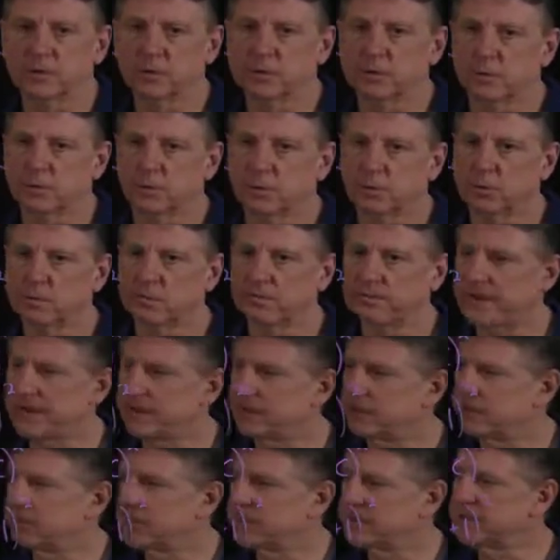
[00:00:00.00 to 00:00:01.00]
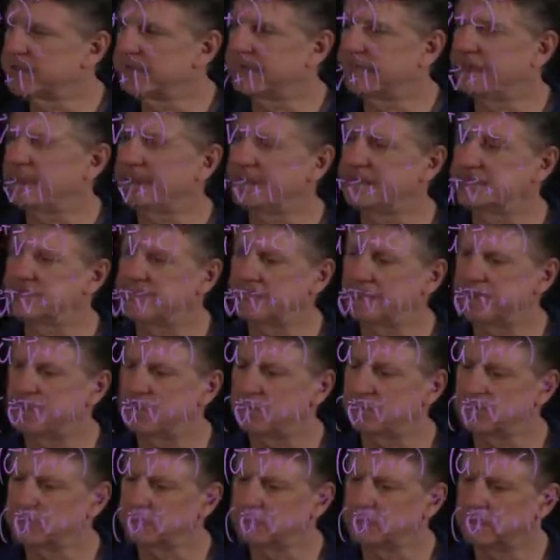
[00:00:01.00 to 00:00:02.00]
support vector machine is the
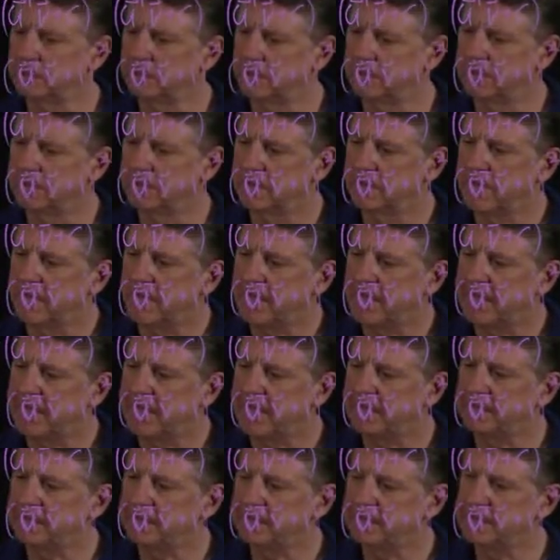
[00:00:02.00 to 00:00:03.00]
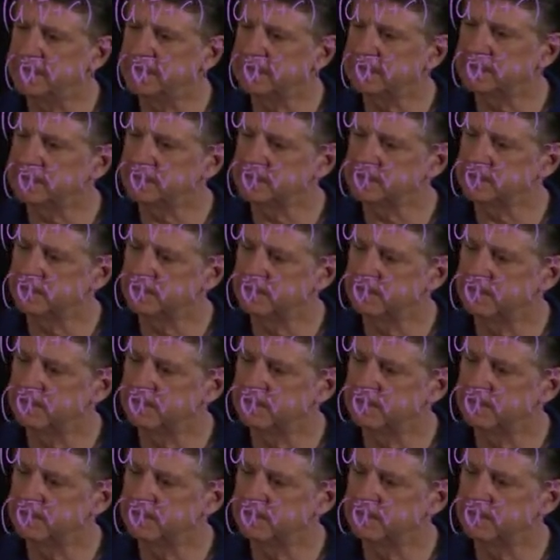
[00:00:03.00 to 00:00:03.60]
Gaussian. And in this,